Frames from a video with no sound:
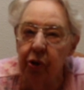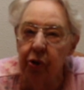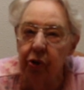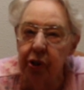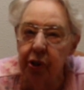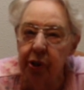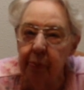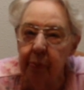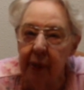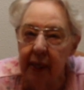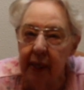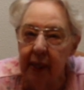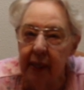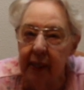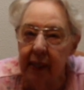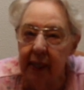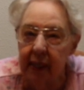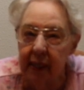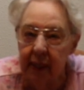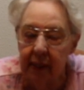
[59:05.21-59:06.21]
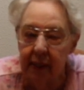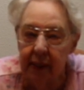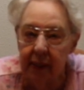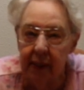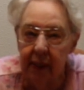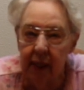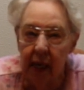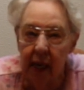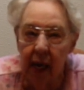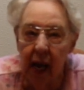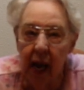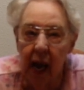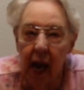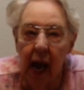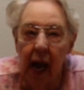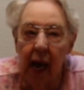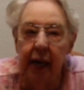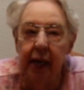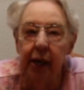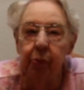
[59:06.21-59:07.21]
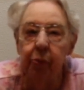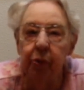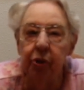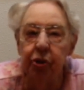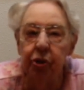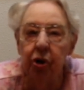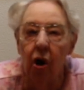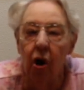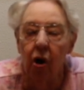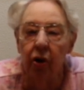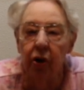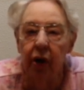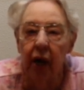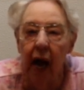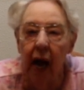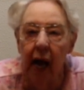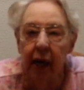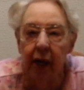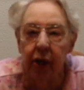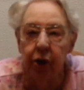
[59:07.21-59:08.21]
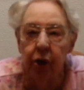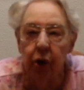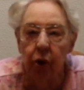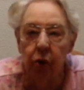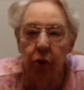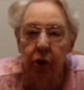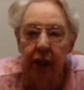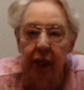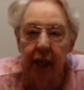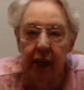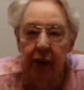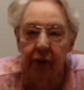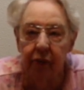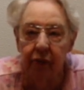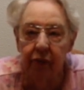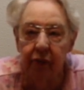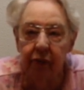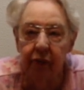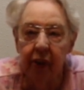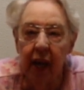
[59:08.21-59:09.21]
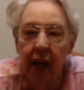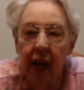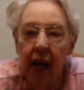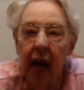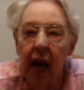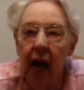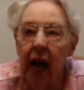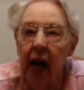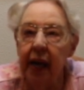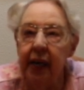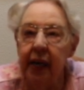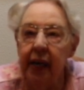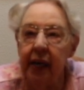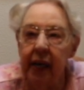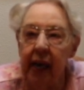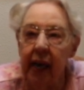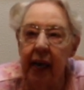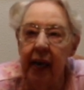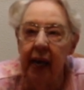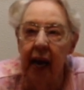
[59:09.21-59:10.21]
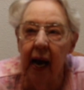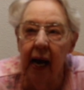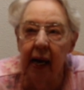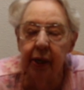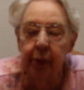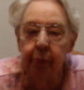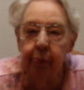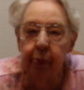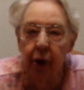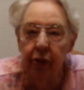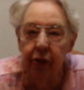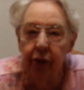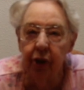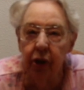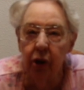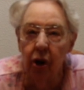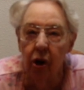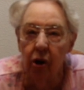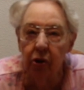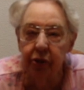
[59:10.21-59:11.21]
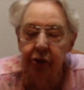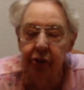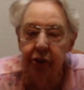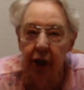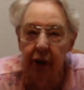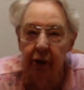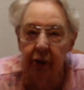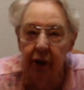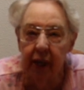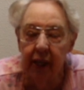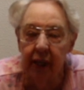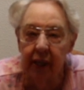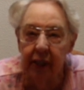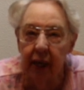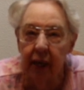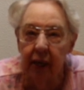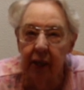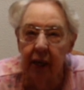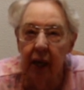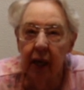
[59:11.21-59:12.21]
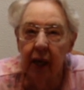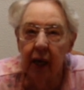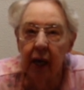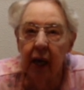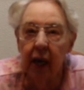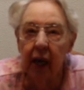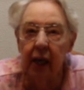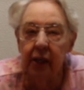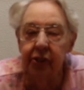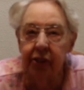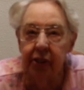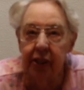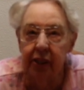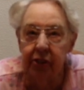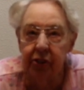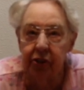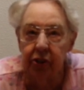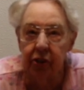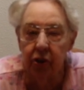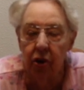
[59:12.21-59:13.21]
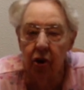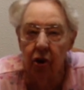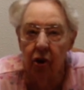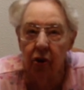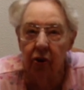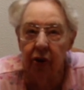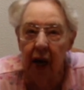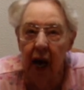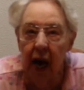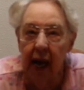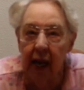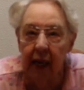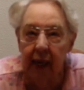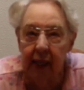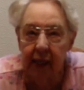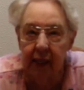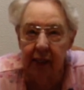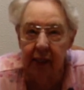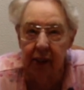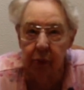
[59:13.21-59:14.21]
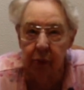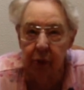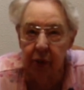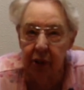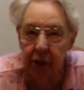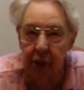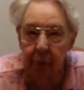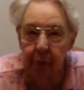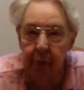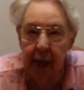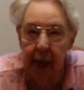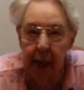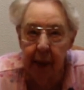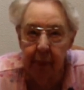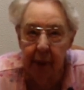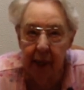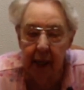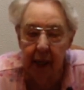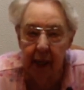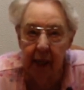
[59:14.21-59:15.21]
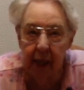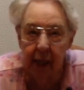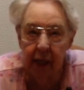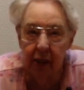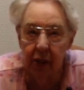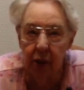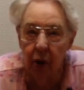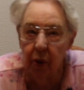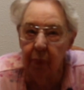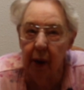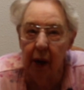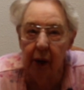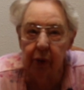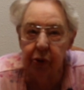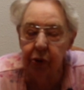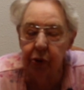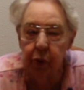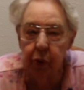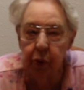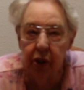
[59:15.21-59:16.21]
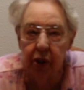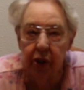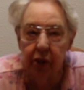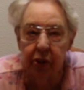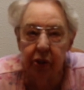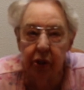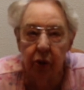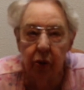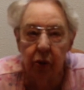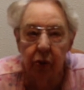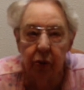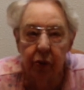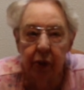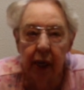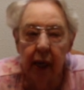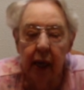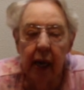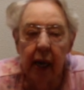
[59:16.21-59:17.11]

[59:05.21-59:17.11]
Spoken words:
door to me in England, and he was called Alan O'Keefe. And he had a brother called Terry and a sister called Eileen, who was a baby, about 2 years old.